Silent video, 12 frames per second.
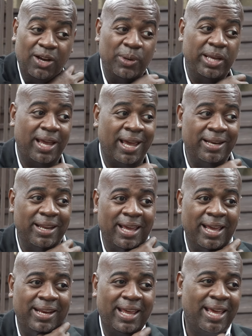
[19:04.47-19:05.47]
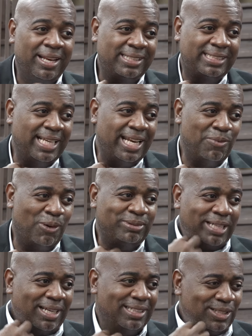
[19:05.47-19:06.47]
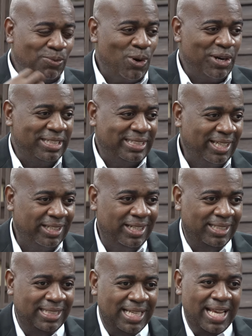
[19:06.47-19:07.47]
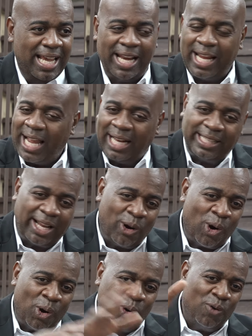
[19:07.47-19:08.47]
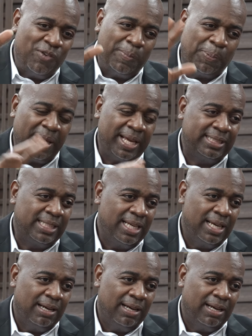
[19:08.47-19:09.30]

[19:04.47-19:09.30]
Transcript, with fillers: We and, and, and the city won't tell us the water is killing us. And they got that all over the place.